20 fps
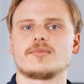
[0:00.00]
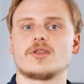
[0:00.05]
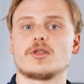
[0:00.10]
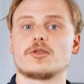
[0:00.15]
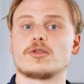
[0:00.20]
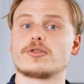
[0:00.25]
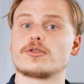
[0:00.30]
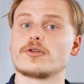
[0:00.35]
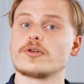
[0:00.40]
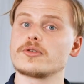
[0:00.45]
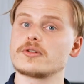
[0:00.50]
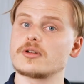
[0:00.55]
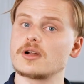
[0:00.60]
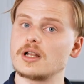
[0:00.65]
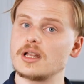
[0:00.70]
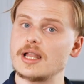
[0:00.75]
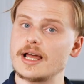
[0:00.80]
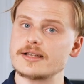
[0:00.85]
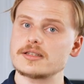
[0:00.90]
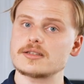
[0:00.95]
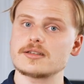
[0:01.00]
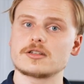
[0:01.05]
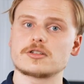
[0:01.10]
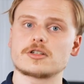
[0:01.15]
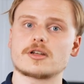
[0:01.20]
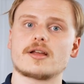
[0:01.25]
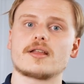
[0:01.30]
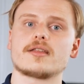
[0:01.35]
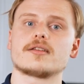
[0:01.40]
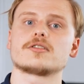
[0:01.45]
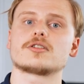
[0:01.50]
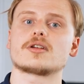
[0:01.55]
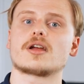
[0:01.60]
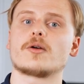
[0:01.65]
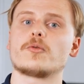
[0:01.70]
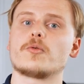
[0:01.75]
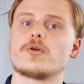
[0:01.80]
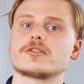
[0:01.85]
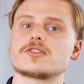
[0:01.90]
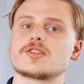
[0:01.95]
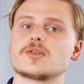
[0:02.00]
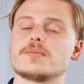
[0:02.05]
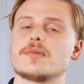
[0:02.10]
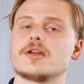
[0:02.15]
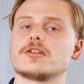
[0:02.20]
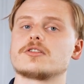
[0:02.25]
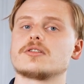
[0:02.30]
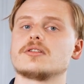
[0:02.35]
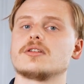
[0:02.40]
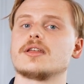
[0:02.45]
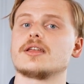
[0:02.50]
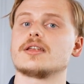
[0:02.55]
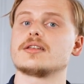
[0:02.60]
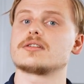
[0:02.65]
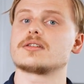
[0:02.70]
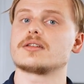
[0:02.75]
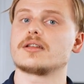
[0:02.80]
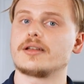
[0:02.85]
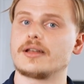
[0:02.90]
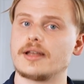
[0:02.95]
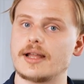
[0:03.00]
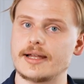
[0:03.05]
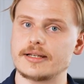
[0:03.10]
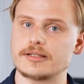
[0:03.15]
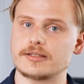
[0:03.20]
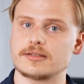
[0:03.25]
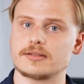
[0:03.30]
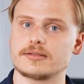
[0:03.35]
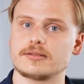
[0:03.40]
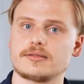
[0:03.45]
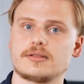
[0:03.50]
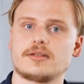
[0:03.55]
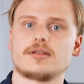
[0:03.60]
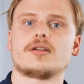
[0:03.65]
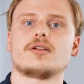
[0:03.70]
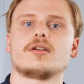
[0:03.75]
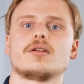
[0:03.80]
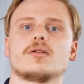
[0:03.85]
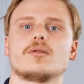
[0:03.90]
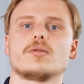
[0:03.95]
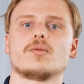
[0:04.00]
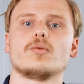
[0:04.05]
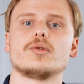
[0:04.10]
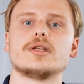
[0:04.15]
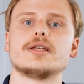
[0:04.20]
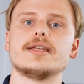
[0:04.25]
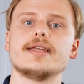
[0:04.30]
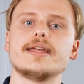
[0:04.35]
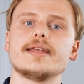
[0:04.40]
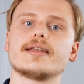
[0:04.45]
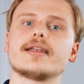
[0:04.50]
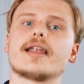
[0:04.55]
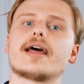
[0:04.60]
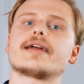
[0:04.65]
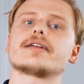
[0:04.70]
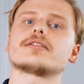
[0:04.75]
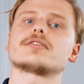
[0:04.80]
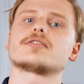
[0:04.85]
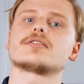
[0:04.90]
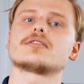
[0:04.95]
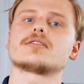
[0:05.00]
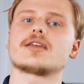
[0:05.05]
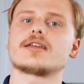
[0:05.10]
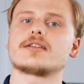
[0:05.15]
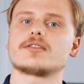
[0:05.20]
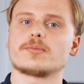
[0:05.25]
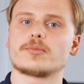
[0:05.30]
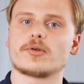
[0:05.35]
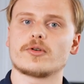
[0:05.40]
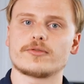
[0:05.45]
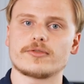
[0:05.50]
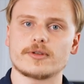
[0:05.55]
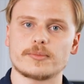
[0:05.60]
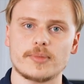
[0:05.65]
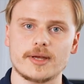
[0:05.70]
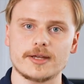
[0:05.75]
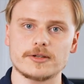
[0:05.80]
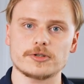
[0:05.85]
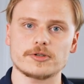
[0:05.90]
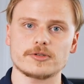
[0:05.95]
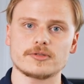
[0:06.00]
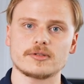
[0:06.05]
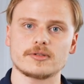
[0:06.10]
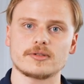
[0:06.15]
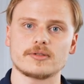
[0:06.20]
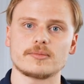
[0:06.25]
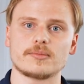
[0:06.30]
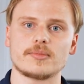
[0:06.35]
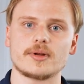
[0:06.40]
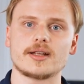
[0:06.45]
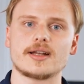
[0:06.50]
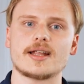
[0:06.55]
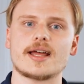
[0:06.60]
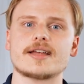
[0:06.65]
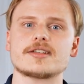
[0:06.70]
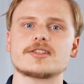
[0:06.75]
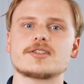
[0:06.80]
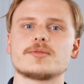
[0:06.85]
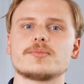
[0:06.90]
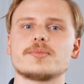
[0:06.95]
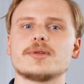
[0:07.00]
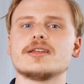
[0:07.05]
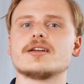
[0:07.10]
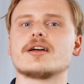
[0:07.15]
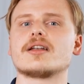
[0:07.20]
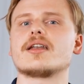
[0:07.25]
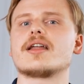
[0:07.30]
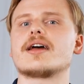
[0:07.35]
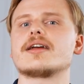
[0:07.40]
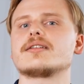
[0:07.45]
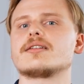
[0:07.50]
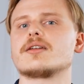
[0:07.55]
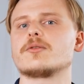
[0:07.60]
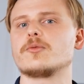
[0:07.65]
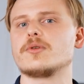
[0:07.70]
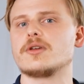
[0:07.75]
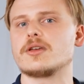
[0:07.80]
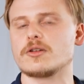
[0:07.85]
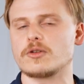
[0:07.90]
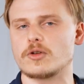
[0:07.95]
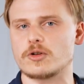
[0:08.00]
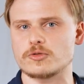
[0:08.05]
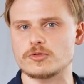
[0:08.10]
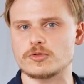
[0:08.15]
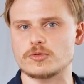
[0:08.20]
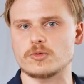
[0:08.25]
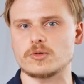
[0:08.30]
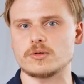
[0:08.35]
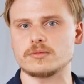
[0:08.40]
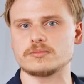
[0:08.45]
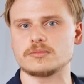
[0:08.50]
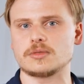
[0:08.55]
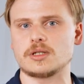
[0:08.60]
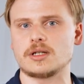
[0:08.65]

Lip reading: The third classic challenge I want to mention is light. We need light to take the perfect picture, but it has to be a light that we can control.